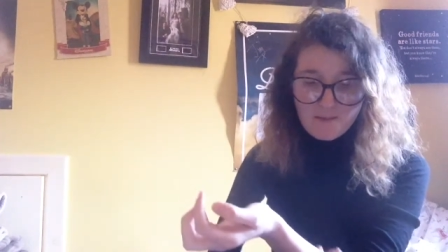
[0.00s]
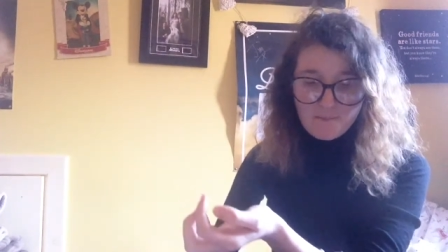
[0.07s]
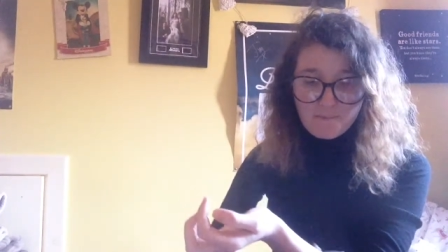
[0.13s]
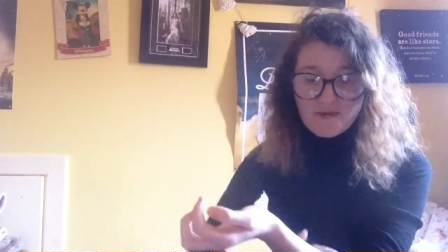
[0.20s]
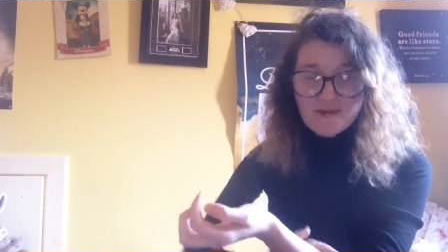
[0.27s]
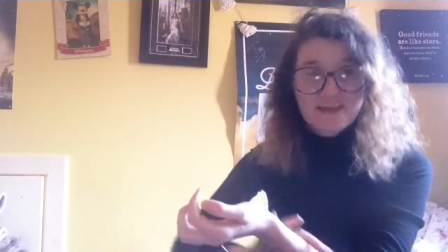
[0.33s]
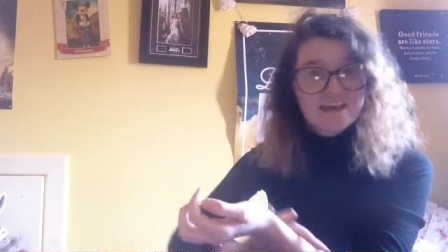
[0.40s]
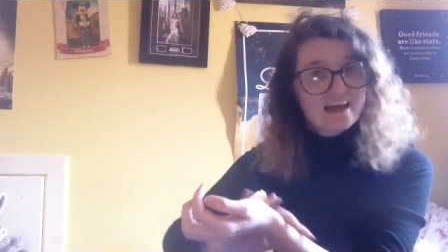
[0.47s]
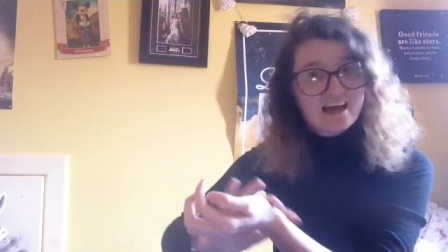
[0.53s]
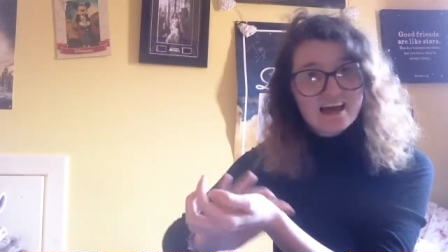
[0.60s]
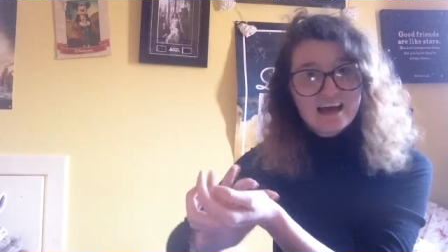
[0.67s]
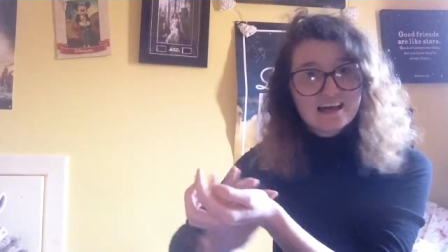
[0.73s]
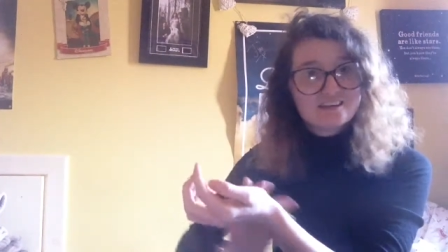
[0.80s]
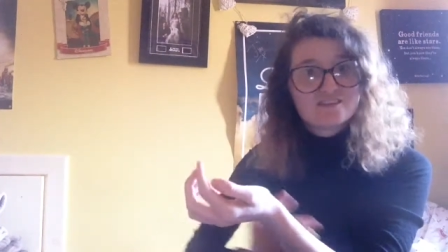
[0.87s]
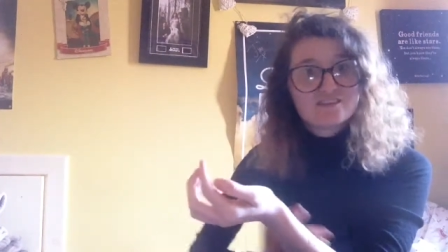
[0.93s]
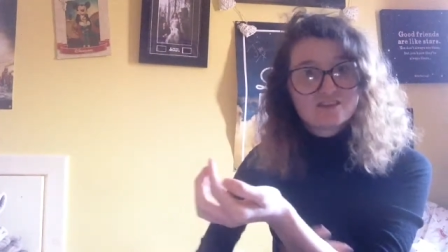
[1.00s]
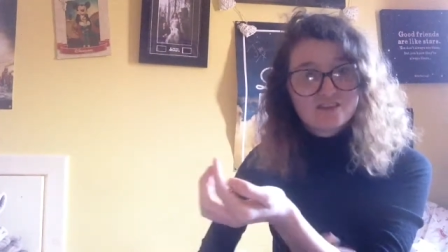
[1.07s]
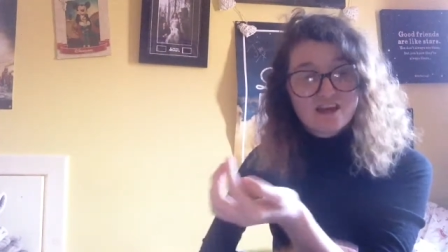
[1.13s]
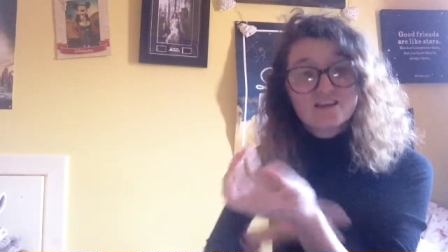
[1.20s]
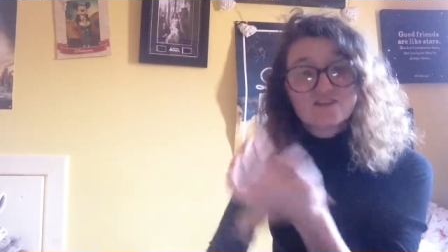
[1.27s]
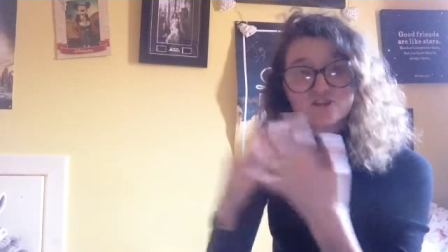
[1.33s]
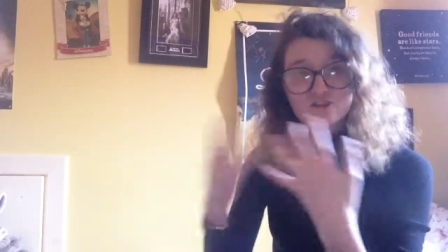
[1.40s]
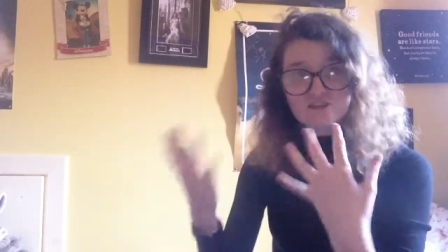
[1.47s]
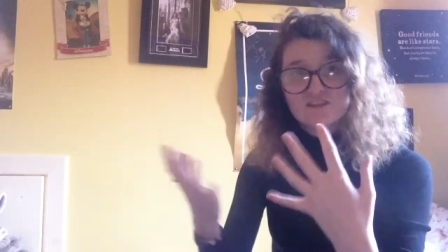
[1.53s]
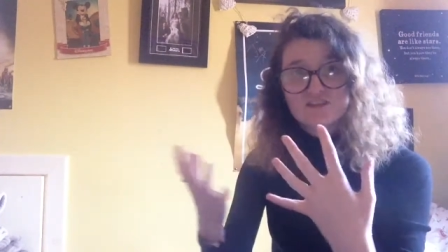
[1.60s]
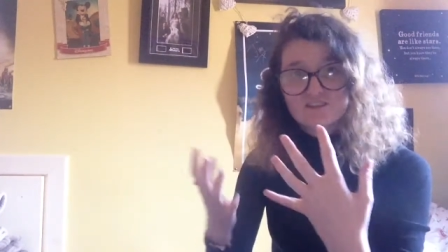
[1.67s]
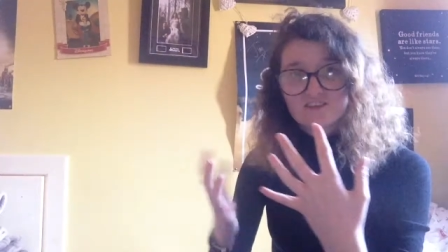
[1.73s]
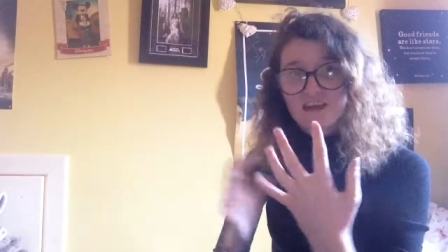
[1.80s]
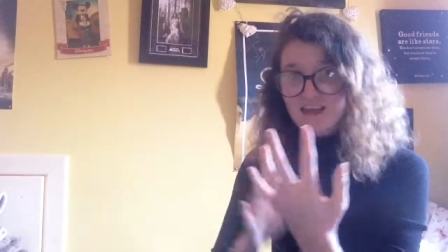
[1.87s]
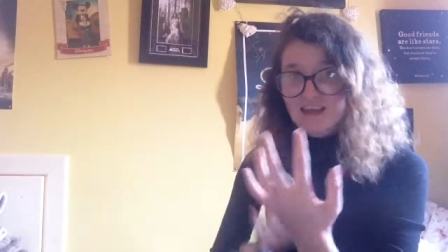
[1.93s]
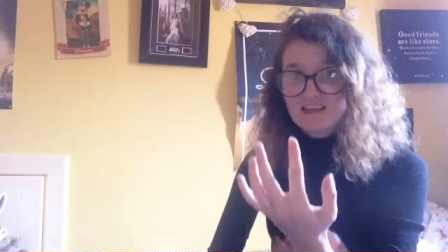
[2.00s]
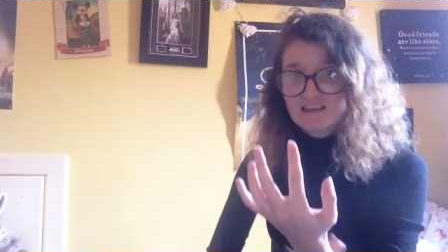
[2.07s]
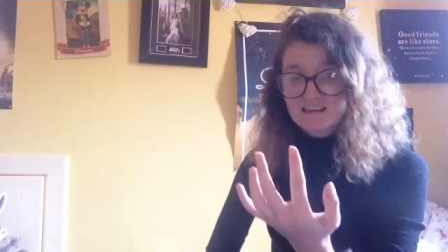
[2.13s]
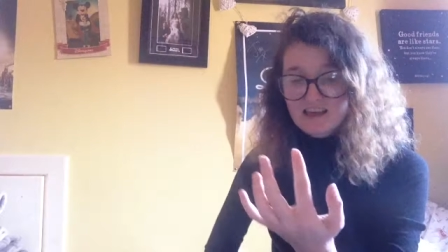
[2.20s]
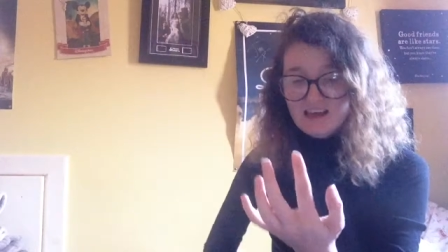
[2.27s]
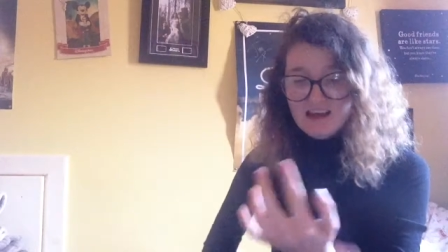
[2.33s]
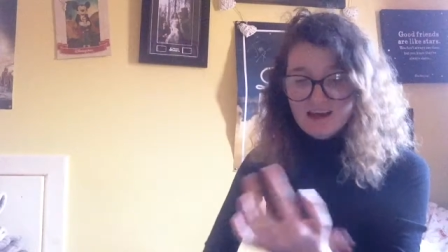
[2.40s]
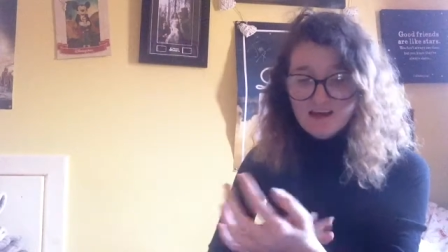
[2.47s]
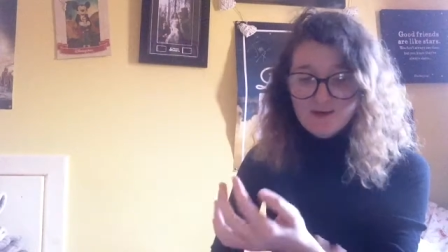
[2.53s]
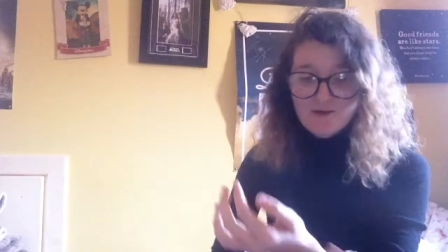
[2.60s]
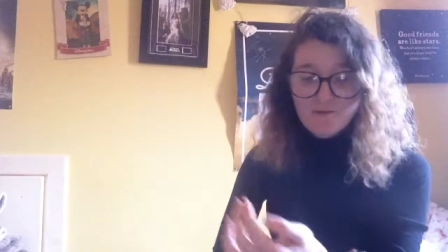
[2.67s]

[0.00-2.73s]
But yeah, it's just as light as that,